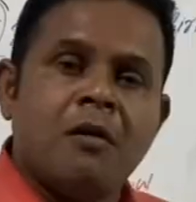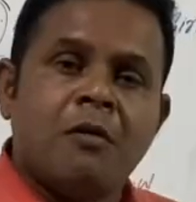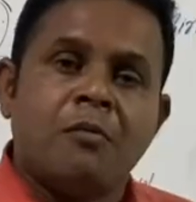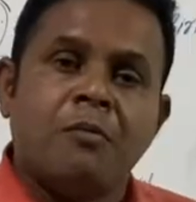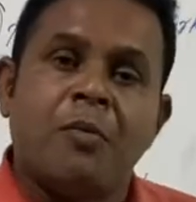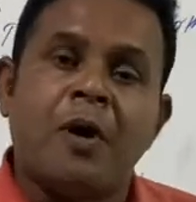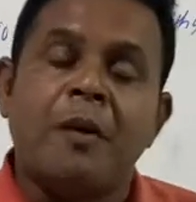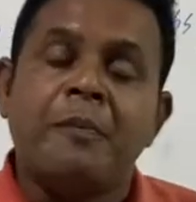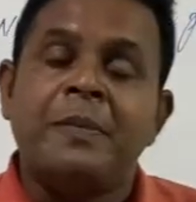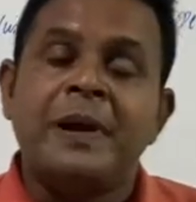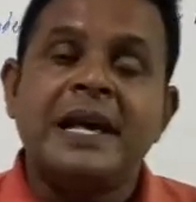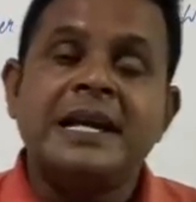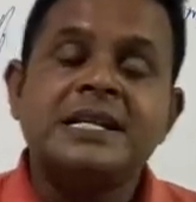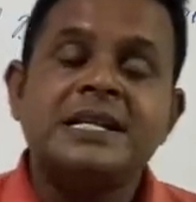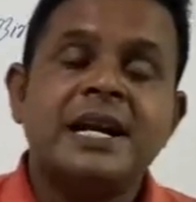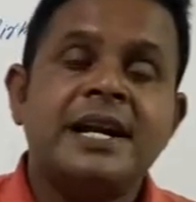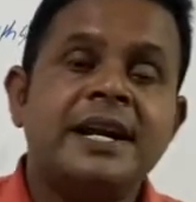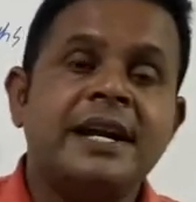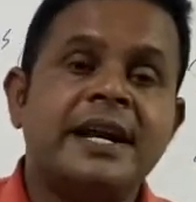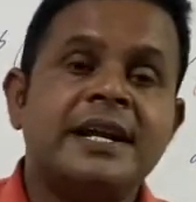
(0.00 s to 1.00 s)

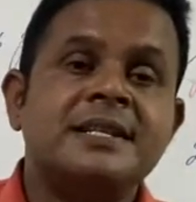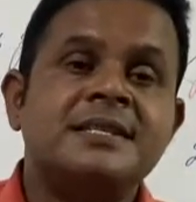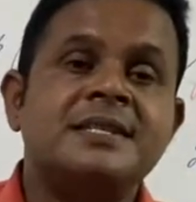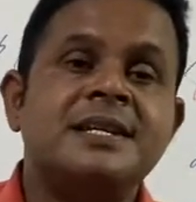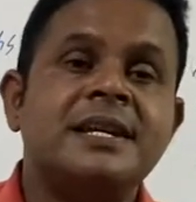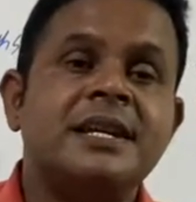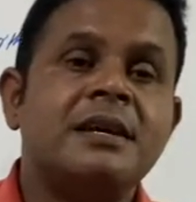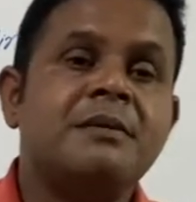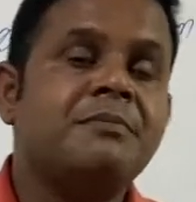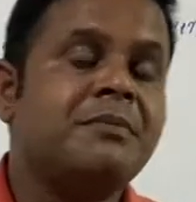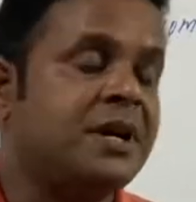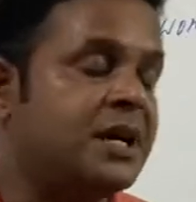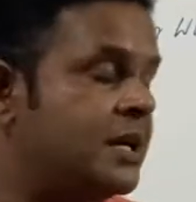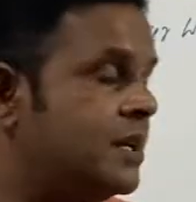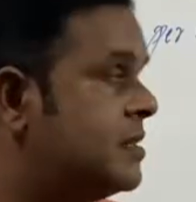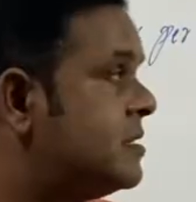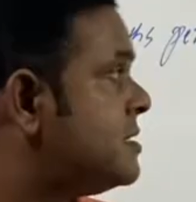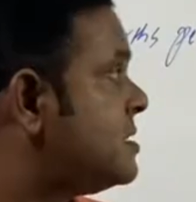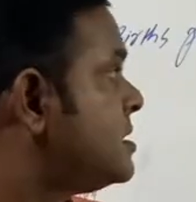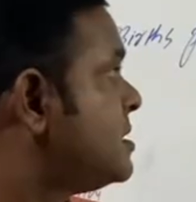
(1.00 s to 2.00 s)
Population density
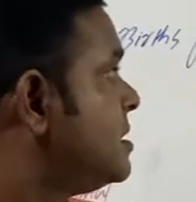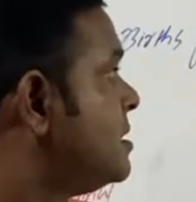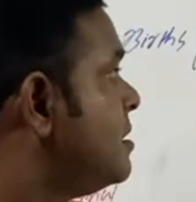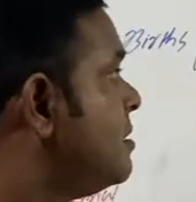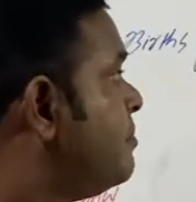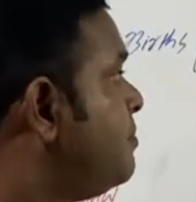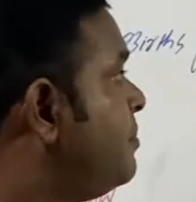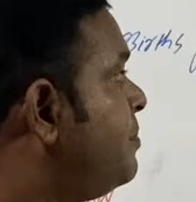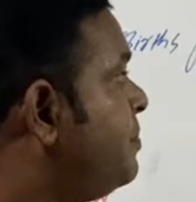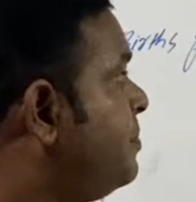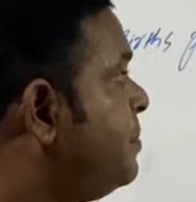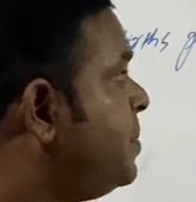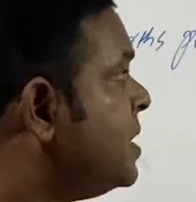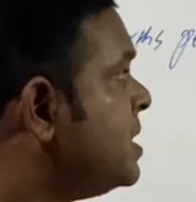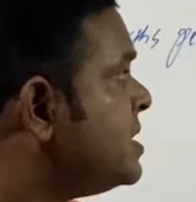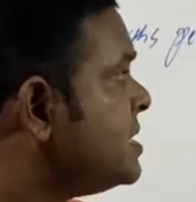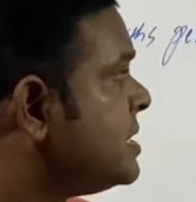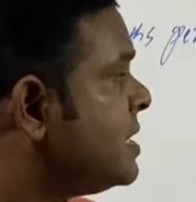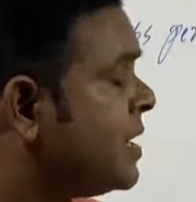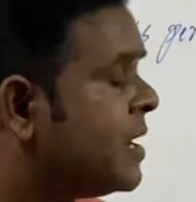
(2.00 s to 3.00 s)
means
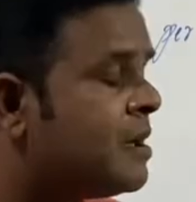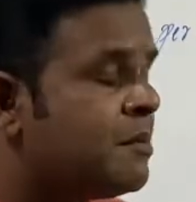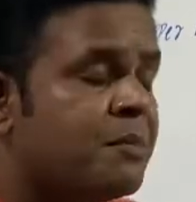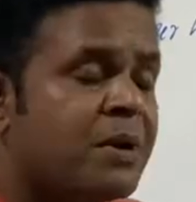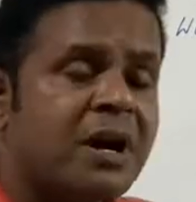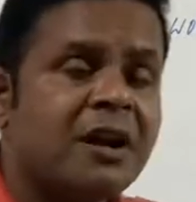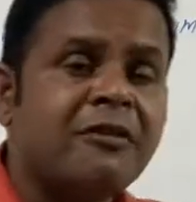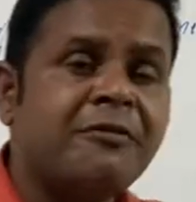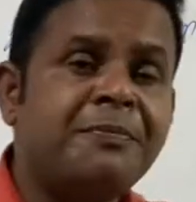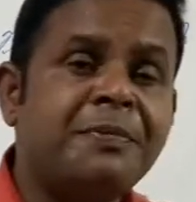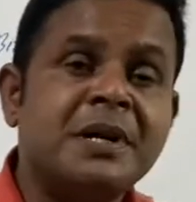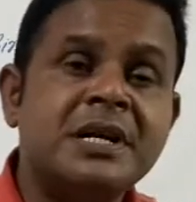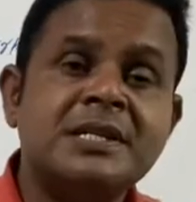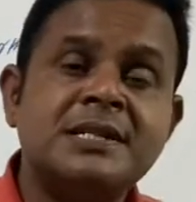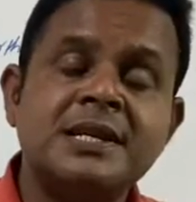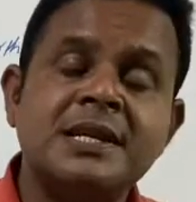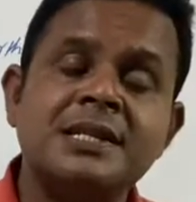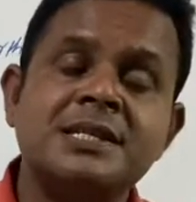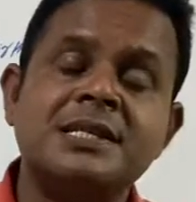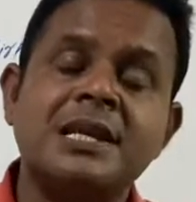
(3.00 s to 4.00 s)
number of
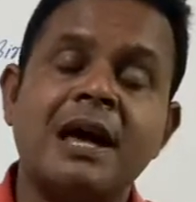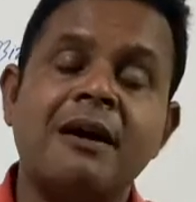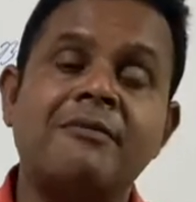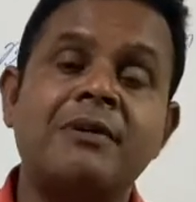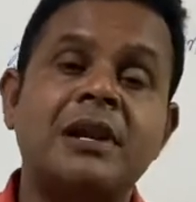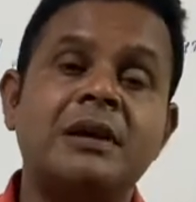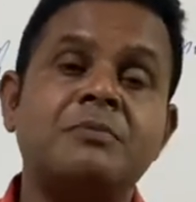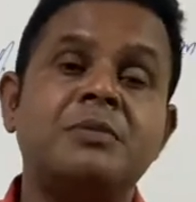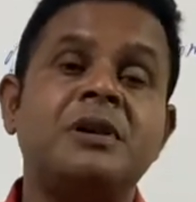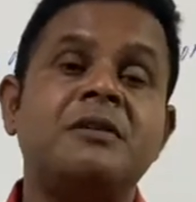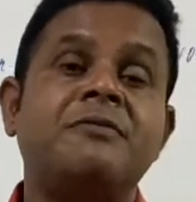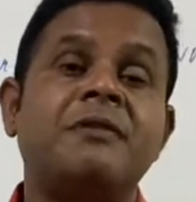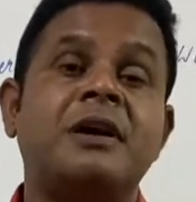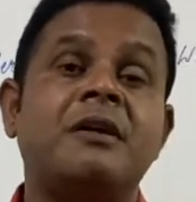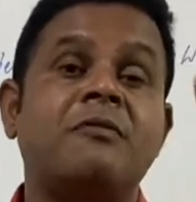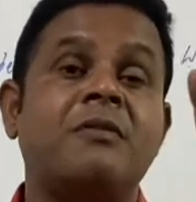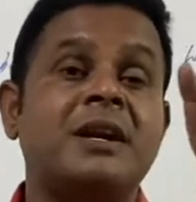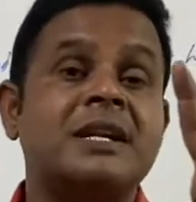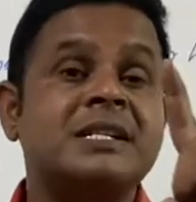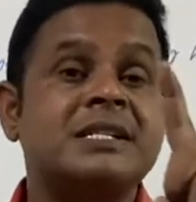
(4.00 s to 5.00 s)
persons available
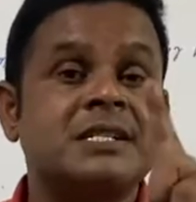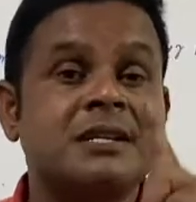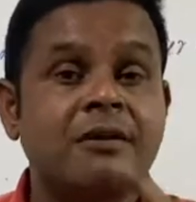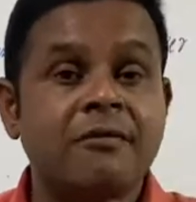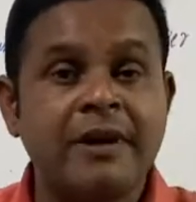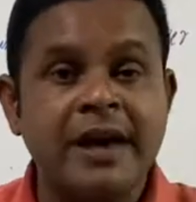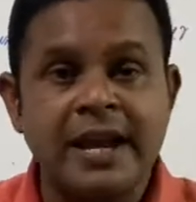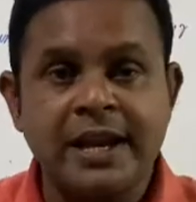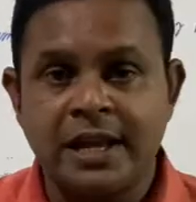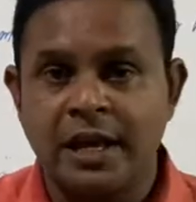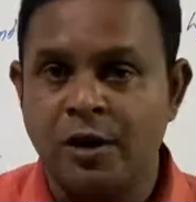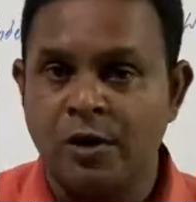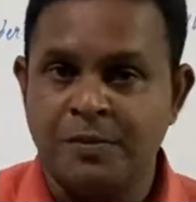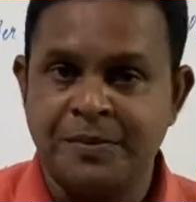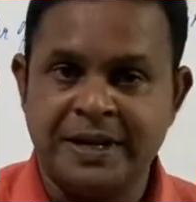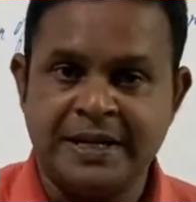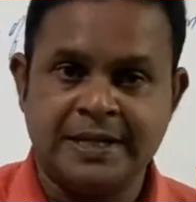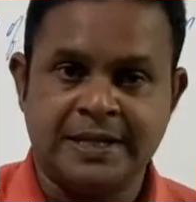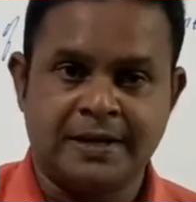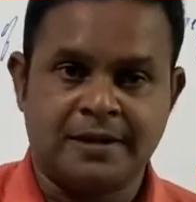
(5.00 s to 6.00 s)
for 1 square
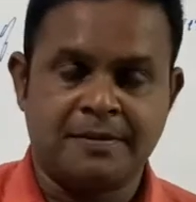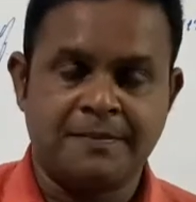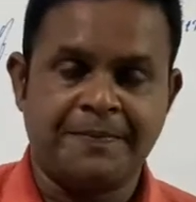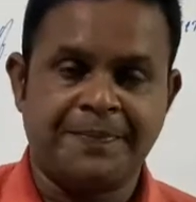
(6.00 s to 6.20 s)
kilometer.